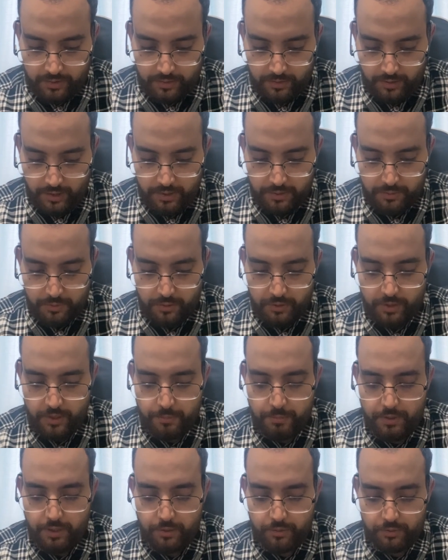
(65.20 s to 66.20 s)
let's talk
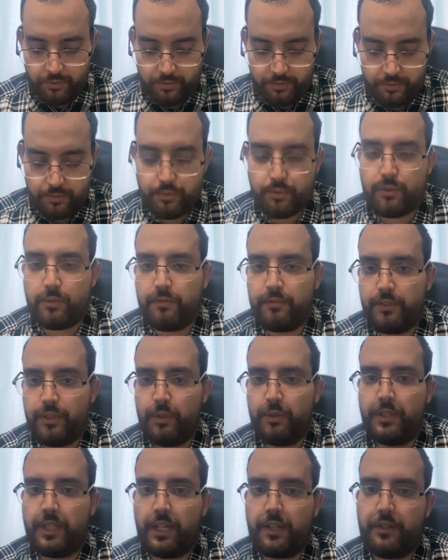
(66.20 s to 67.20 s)
about some
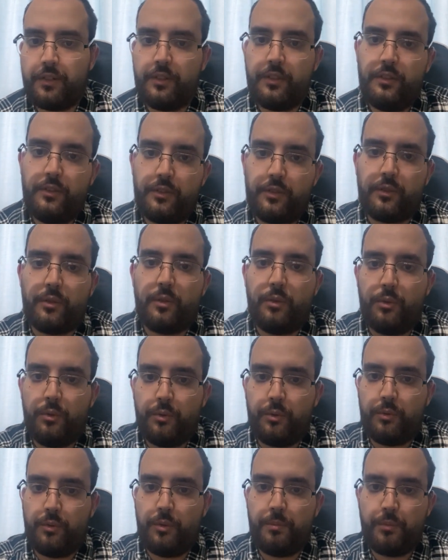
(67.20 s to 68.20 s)
few sections. So
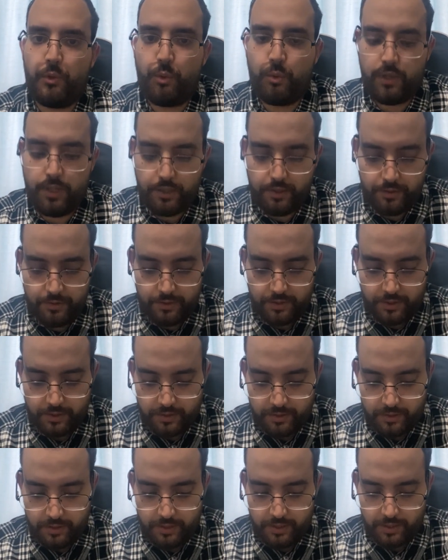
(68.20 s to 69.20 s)
number one
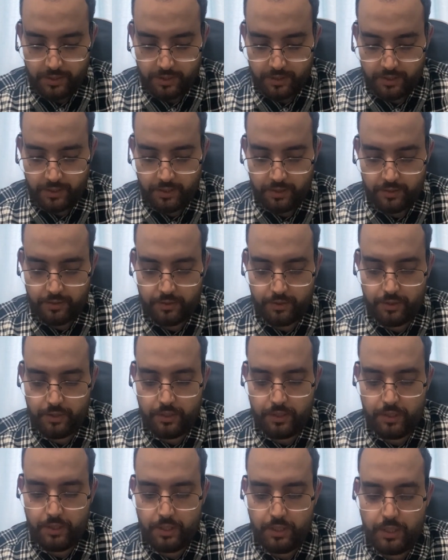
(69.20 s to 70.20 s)
is,
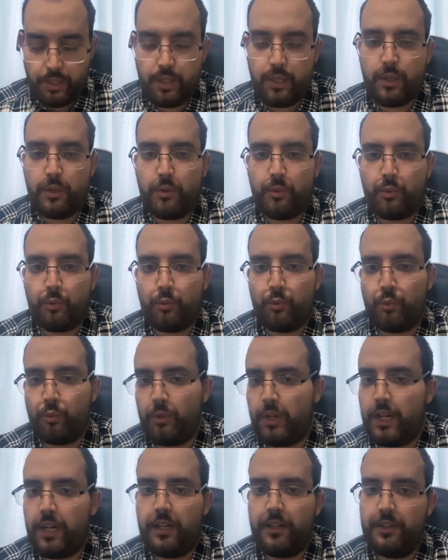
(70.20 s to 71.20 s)

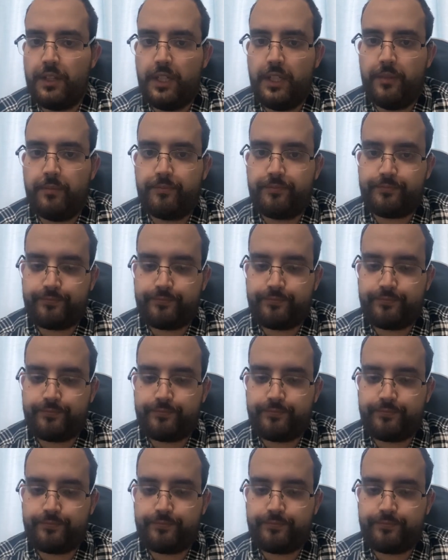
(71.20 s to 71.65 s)
what are they?